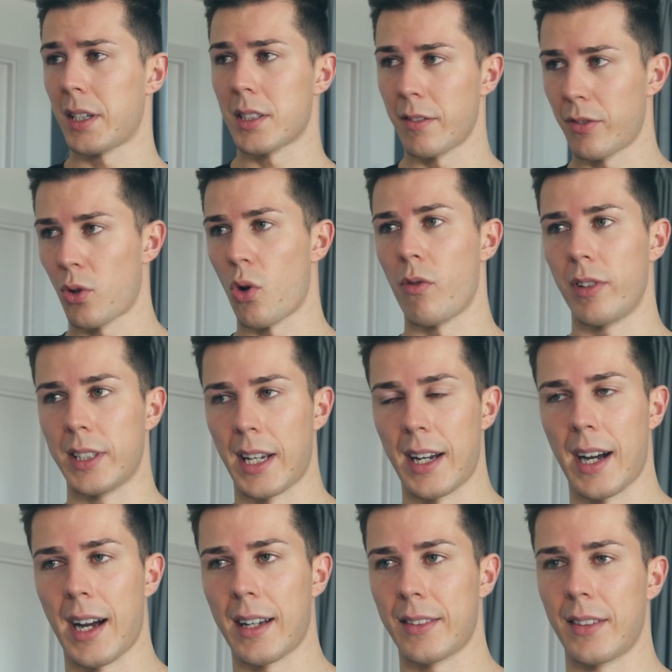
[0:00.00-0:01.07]
because of COVID, I
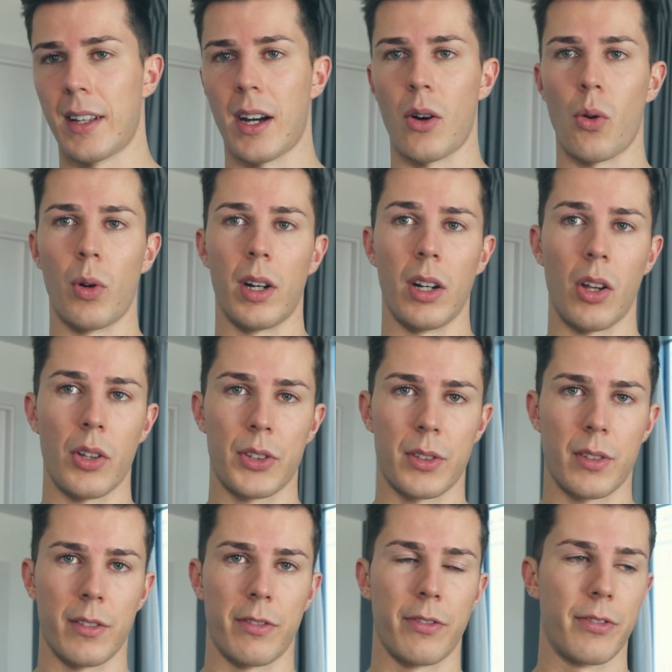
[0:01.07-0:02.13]
had now a
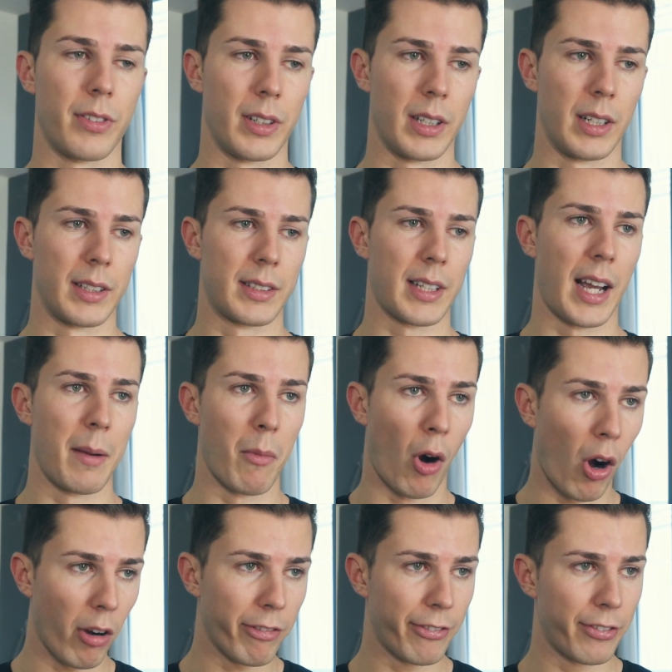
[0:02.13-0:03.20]
lot of time
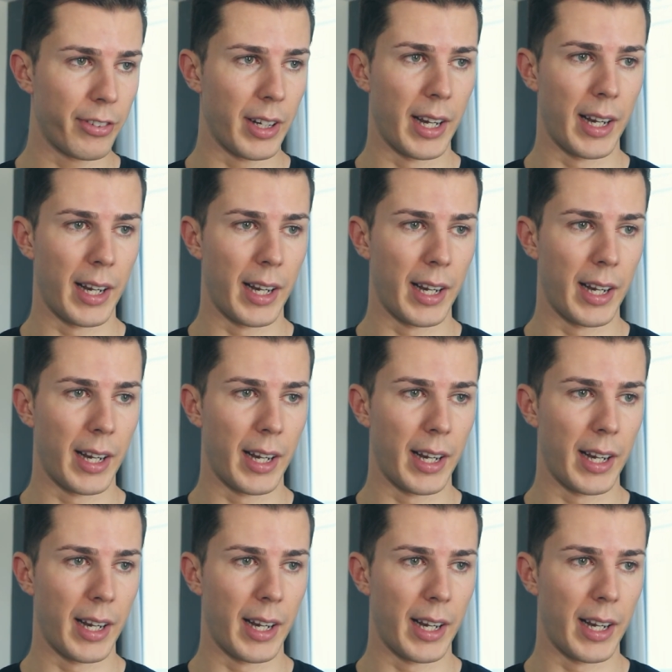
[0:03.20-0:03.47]
off,